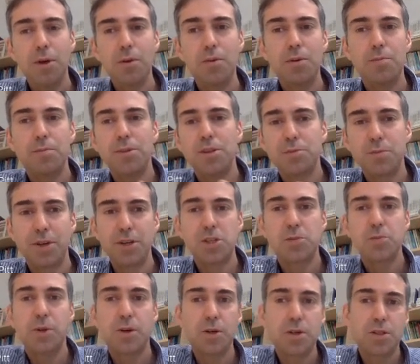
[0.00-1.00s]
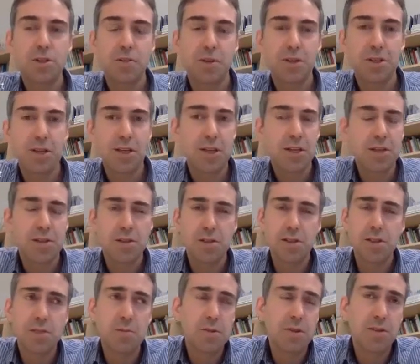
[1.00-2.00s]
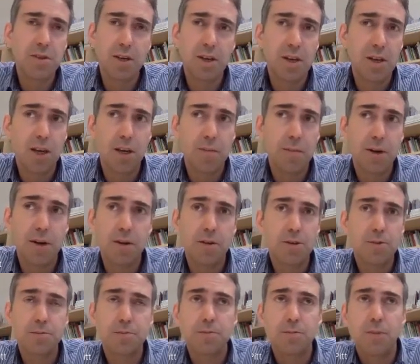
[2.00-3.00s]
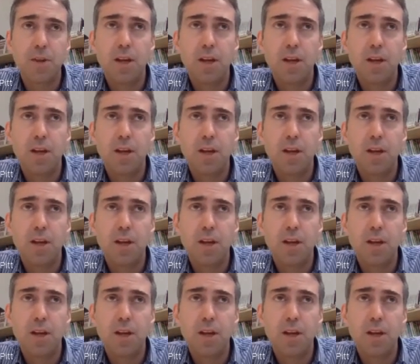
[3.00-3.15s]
maybe this might spark some ideas in terms of thinking about